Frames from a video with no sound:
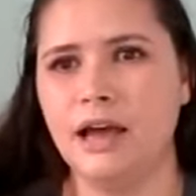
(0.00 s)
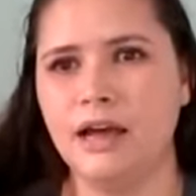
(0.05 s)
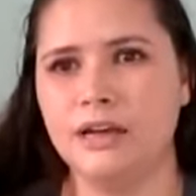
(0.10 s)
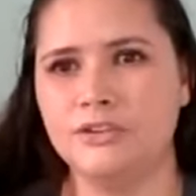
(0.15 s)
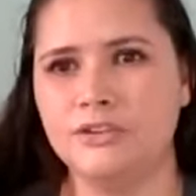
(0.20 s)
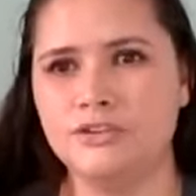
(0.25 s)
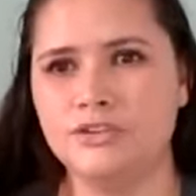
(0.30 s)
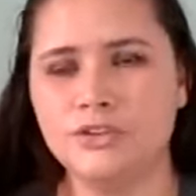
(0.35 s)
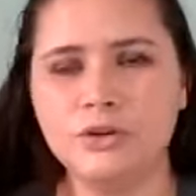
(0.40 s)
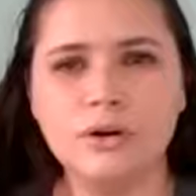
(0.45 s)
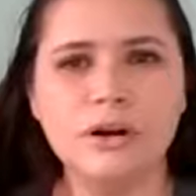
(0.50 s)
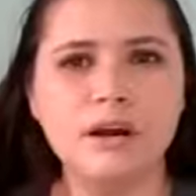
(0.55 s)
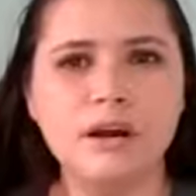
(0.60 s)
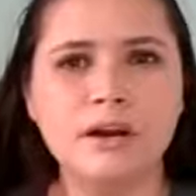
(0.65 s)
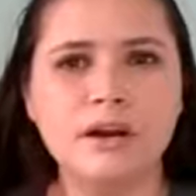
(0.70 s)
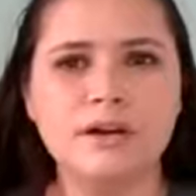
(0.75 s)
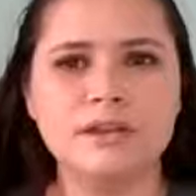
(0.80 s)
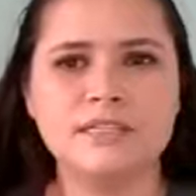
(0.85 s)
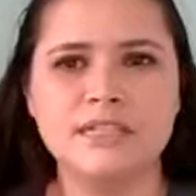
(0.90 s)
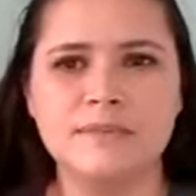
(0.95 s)

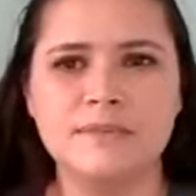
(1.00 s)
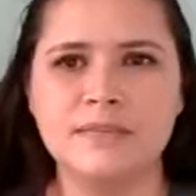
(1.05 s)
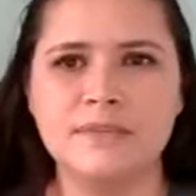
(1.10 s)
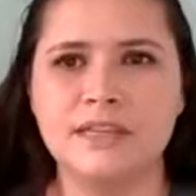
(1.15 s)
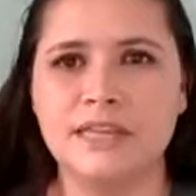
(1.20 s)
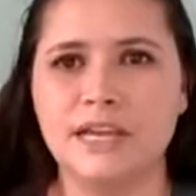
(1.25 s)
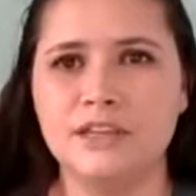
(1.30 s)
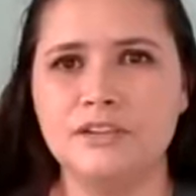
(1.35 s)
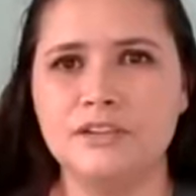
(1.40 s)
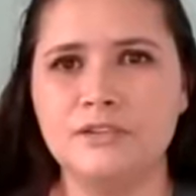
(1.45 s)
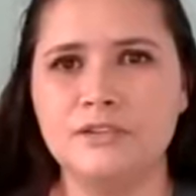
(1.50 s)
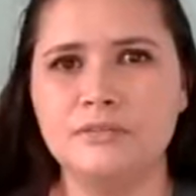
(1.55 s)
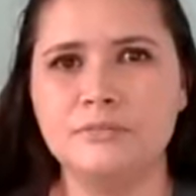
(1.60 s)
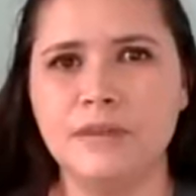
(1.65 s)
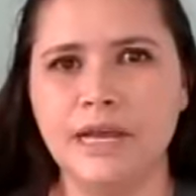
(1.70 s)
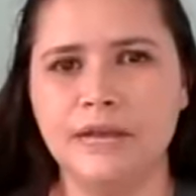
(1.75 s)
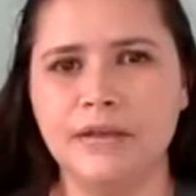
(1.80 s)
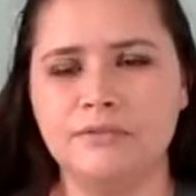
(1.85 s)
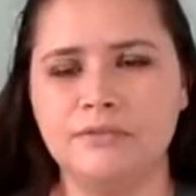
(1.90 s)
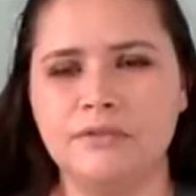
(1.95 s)
chore or something that you
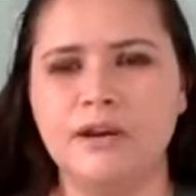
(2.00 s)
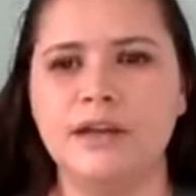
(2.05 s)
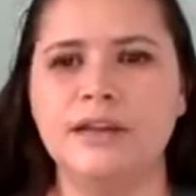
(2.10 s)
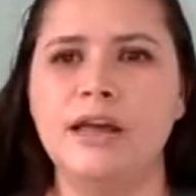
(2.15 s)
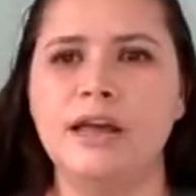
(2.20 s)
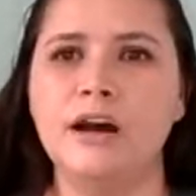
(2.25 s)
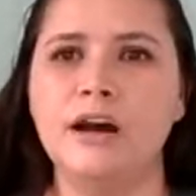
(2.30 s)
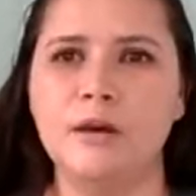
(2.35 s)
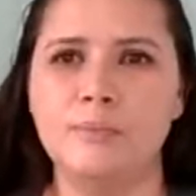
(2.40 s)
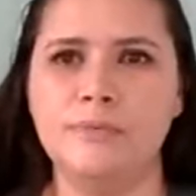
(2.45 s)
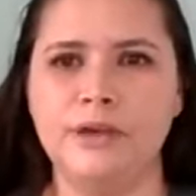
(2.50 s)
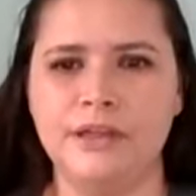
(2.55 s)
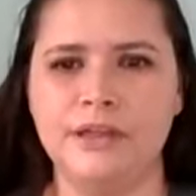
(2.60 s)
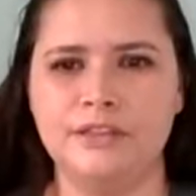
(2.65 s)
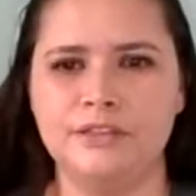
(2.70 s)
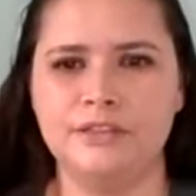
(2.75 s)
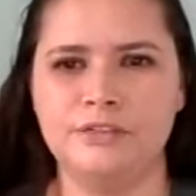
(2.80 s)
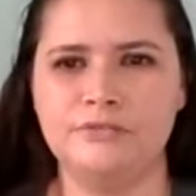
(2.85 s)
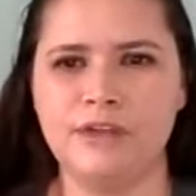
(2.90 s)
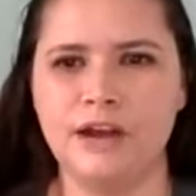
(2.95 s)
might want help
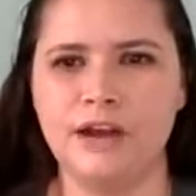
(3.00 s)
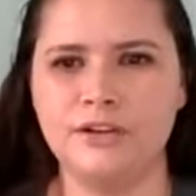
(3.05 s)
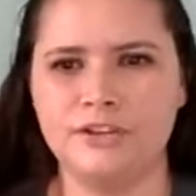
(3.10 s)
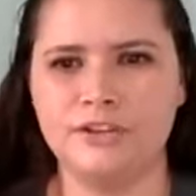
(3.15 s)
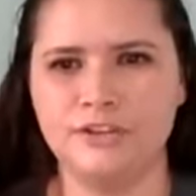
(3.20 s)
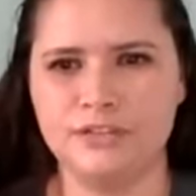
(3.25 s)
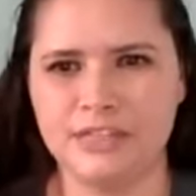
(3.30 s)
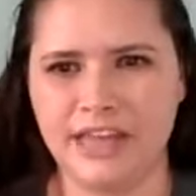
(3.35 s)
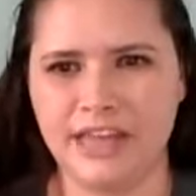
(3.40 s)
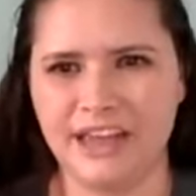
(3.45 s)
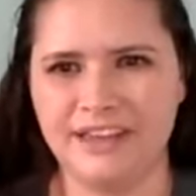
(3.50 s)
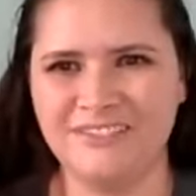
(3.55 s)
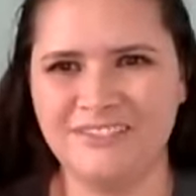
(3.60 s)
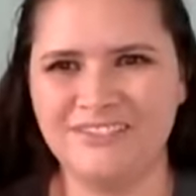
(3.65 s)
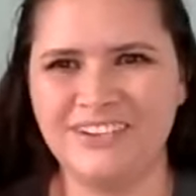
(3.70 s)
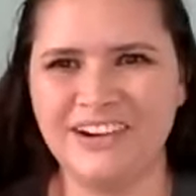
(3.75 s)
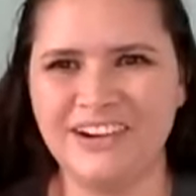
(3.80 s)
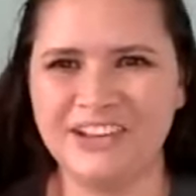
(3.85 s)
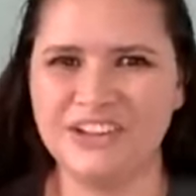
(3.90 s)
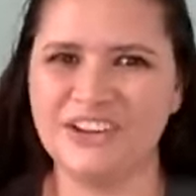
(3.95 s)
with throughout your day
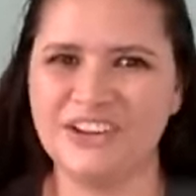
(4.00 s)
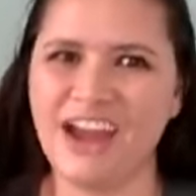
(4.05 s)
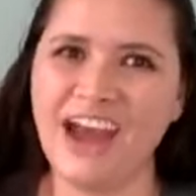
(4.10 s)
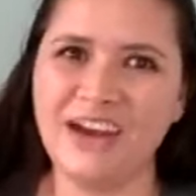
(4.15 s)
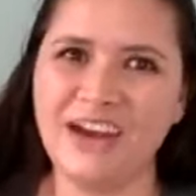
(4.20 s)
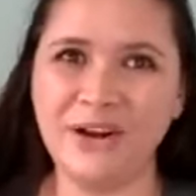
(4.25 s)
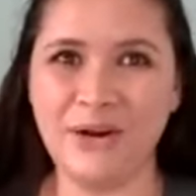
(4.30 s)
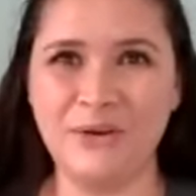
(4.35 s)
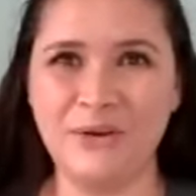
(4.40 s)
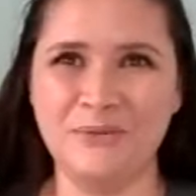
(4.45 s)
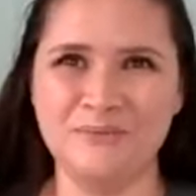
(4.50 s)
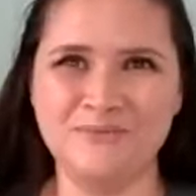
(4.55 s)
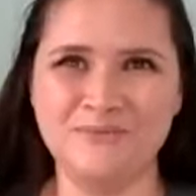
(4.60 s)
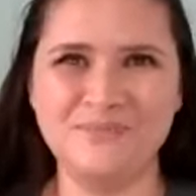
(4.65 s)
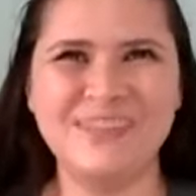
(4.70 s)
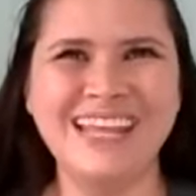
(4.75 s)
while you're at home.